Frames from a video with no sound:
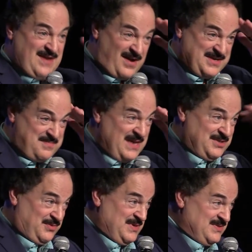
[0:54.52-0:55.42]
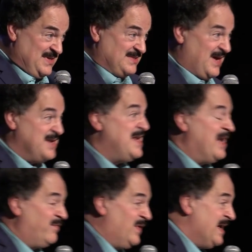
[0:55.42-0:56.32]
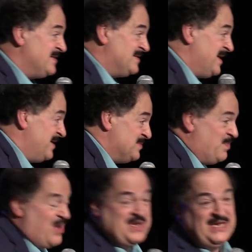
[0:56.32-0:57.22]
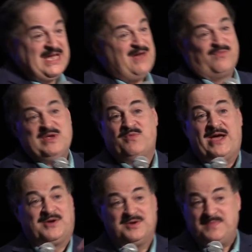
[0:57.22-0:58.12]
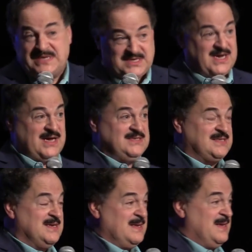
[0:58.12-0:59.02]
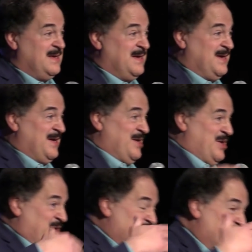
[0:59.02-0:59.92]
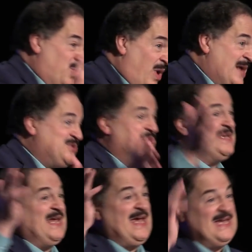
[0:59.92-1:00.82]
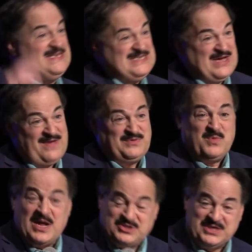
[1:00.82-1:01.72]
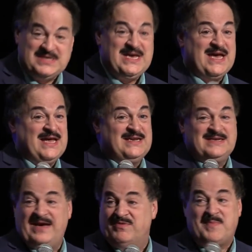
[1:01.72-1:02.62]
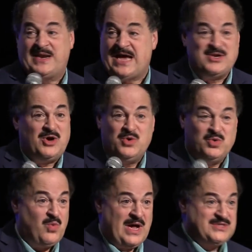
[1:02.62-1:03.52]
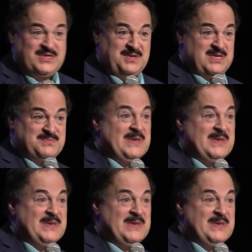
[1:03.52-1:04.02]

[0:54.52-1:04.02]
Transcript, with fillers: documentaries that's on Netflix that is breaking every record because you watch it and you have to watch it again. And everybody I know who watched it has